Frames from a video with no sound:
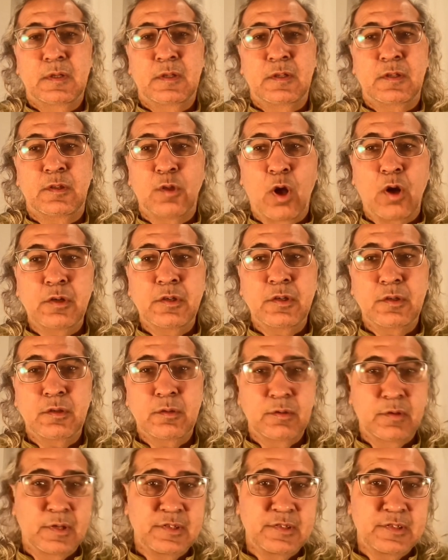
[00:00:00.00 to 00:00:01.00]
not
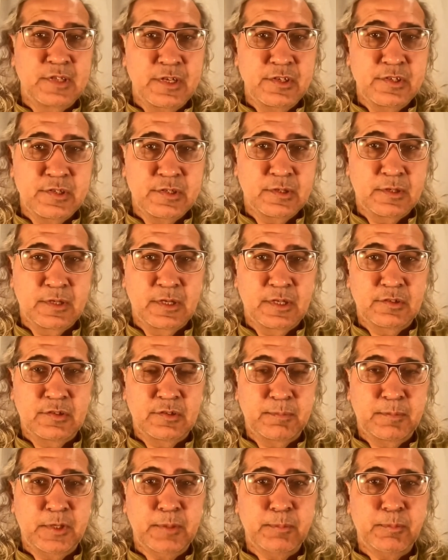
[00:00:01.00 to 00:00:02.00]
to
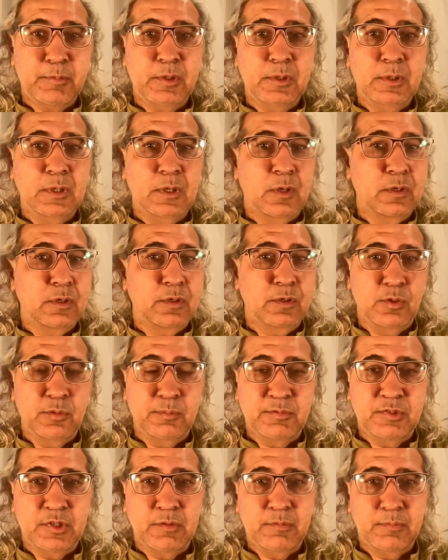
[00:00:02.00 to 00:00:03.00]
essentialize people or
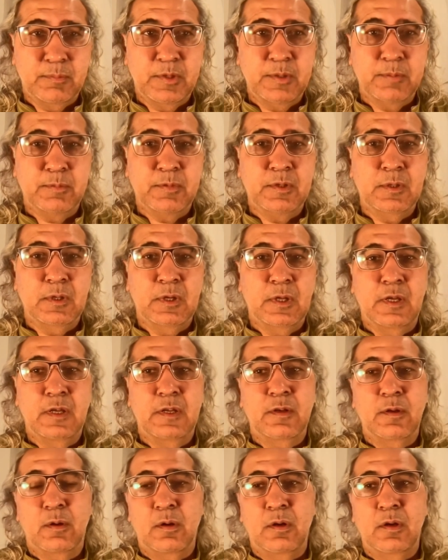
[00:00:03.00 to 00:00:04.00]
groups of people,
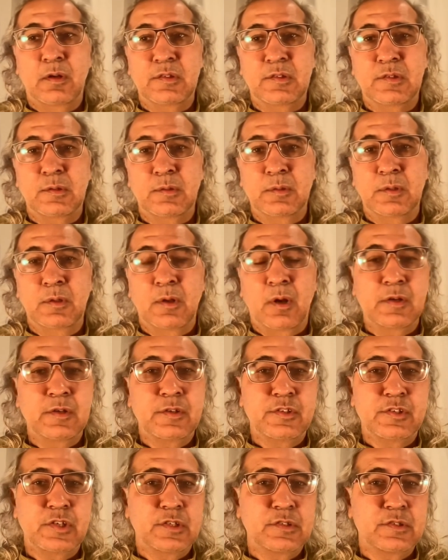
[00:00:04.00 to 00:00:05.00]
and also not
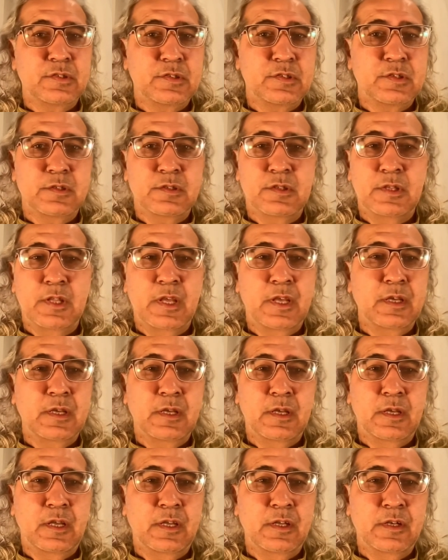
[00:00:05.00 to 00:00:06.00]
just
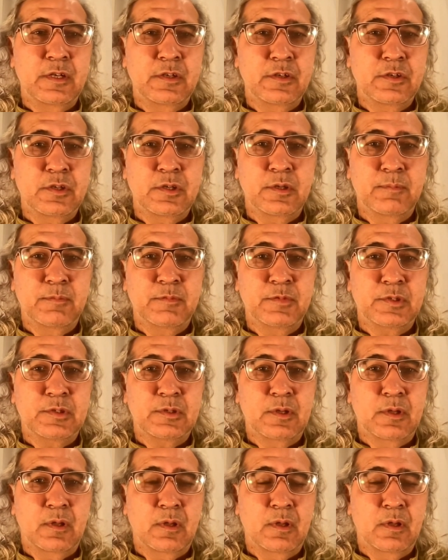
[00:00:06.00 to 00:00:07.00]
think in terms
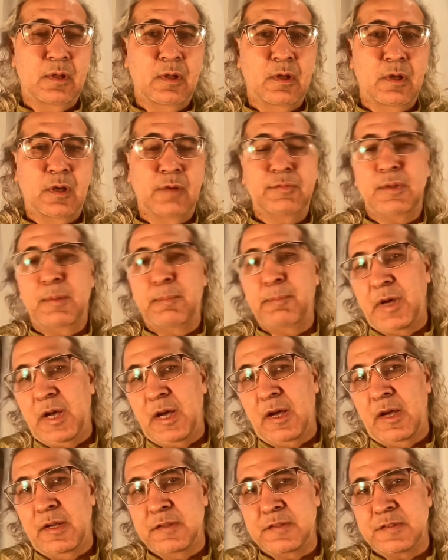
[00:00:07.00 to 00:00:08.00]
of the
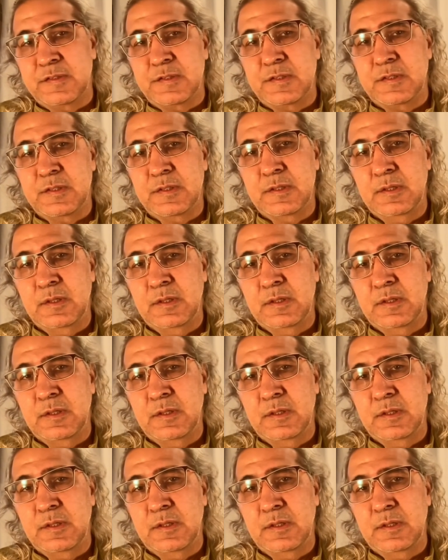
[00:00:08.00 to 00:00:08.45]
past,